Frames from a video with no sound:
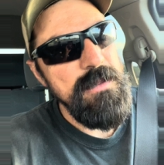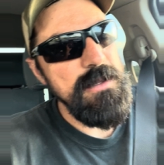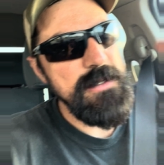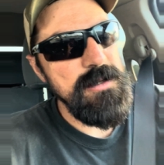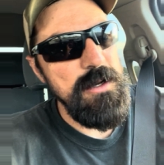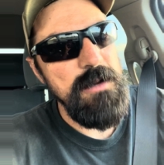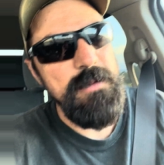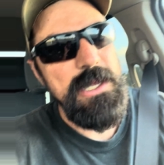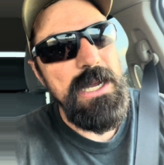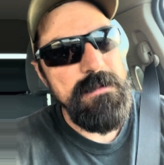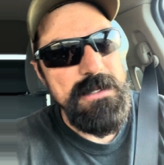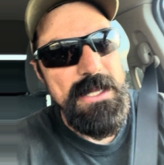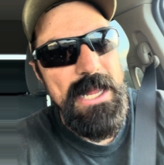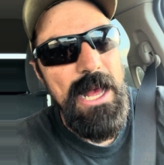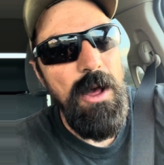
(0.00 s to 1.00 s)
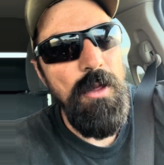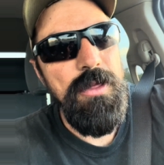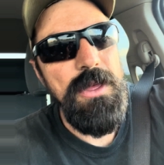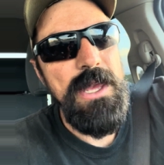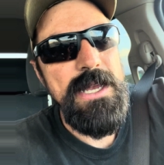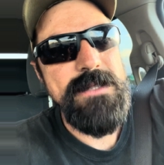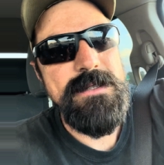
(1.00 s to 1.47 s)
the soil becomes
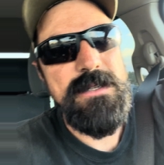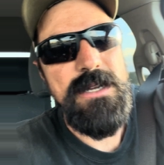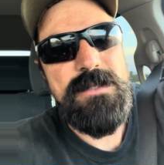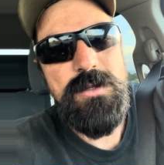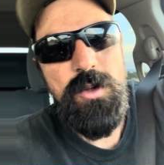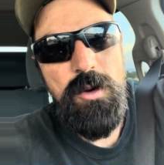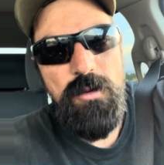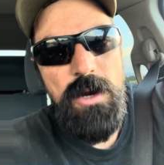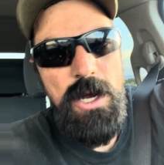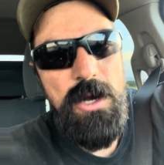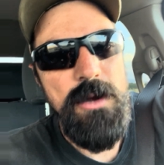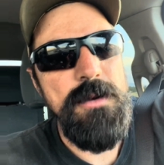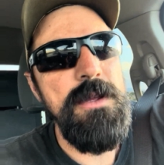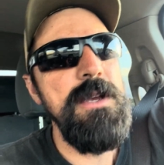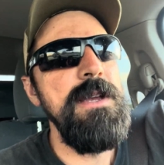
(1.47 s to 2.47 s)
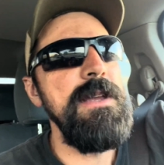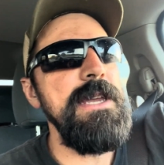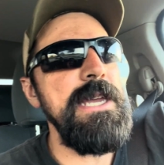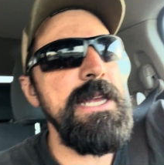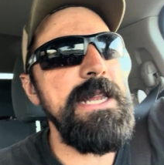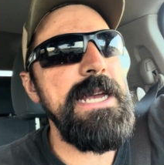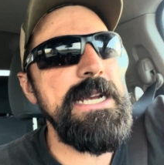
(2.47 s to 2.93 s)
unhealthy and starts to erode,
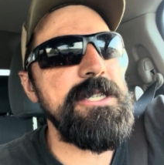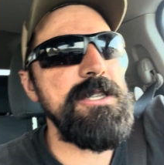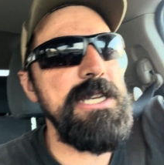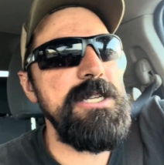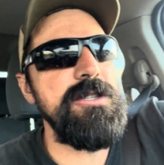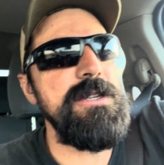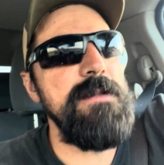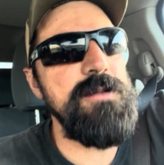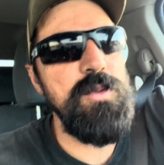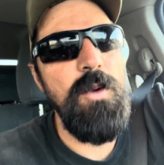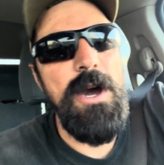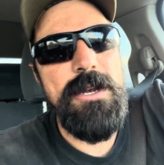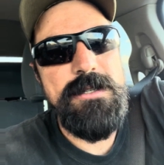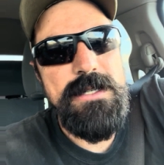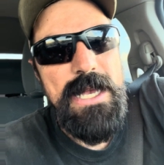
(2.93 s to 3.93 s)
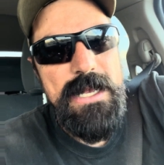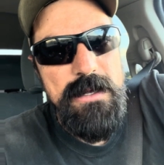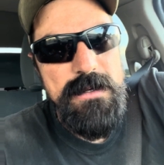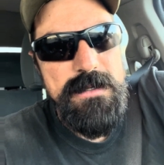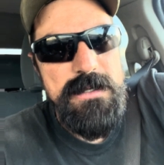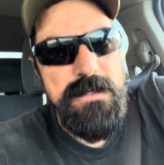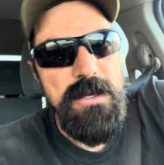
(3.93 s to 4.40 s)
it actually interrupts water
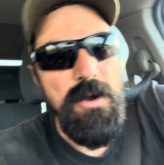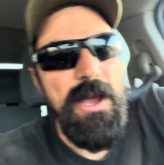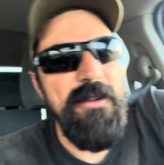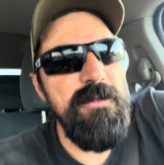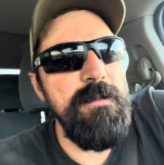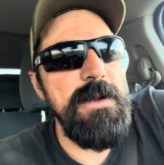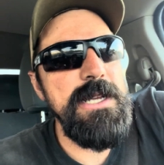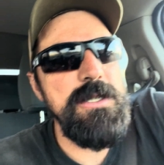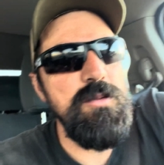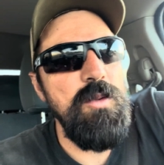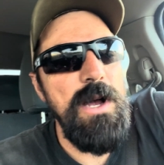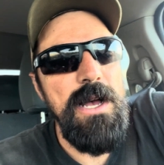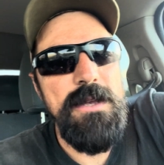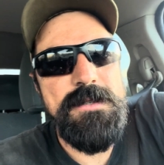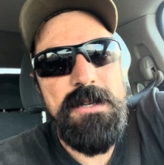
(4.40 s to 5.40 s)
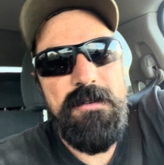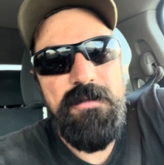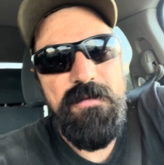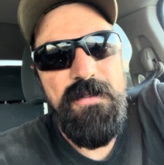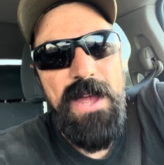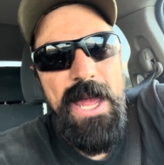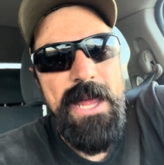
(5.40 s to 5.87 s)
cycles. So everybody's wells are
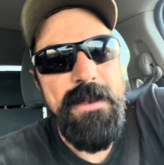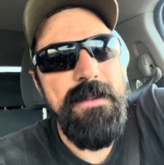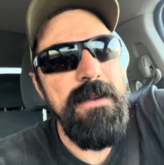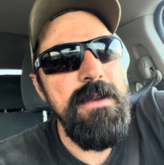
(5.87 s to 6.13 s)
fed,